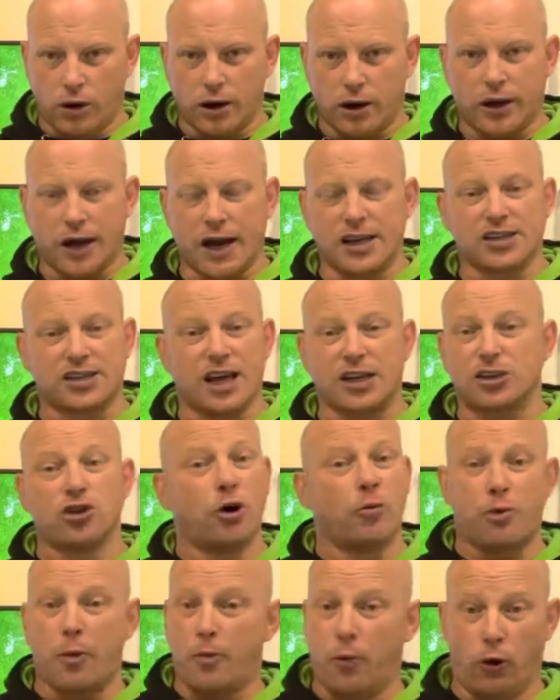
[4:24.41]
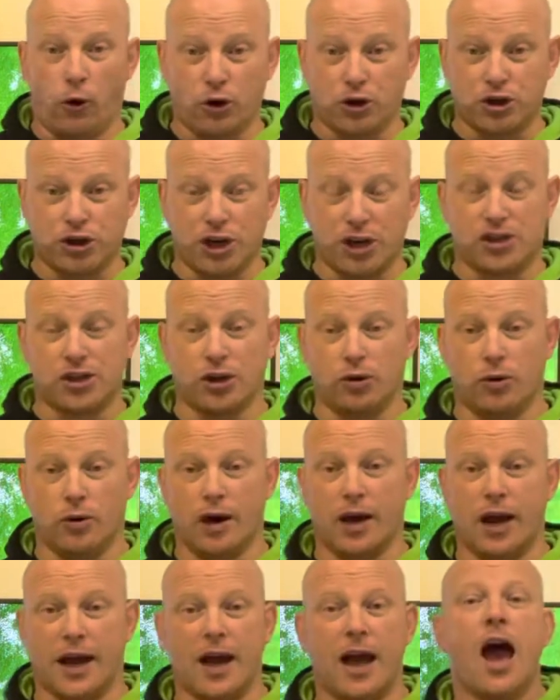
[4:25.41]
Okay, so that's not proportionate at all.
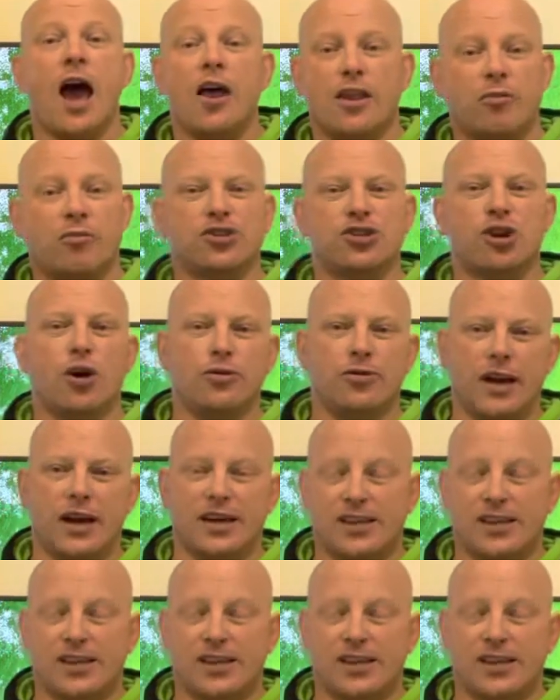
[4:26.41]
Okay, there was no need.